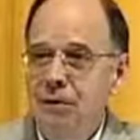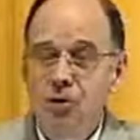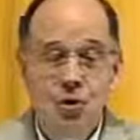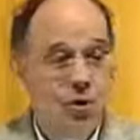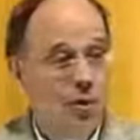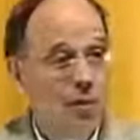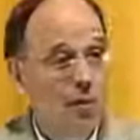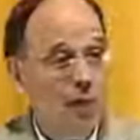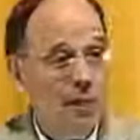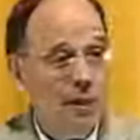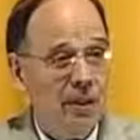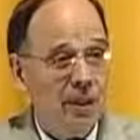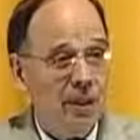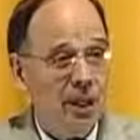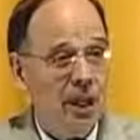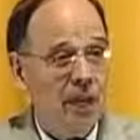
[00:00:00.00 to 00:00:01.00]
Two
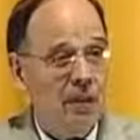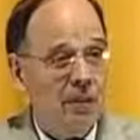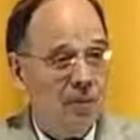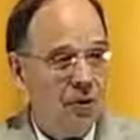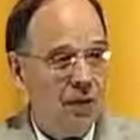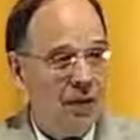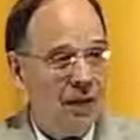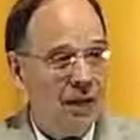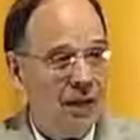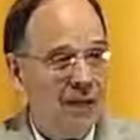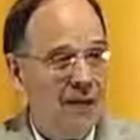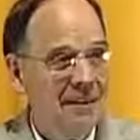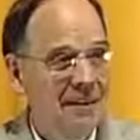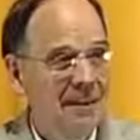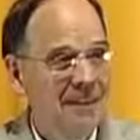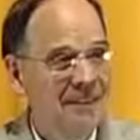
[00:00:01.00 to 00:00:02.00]
women can't do that.
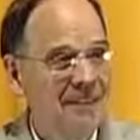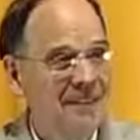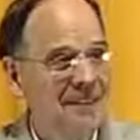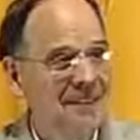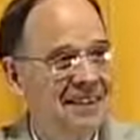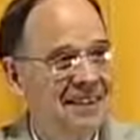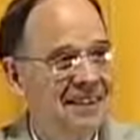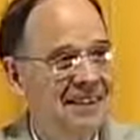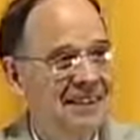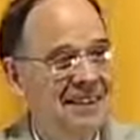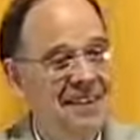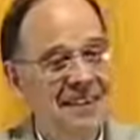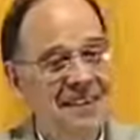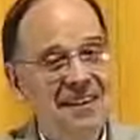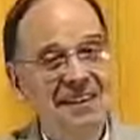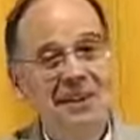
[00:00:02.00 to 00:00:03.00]

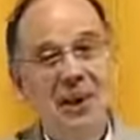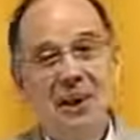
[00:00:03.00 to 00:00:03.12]
It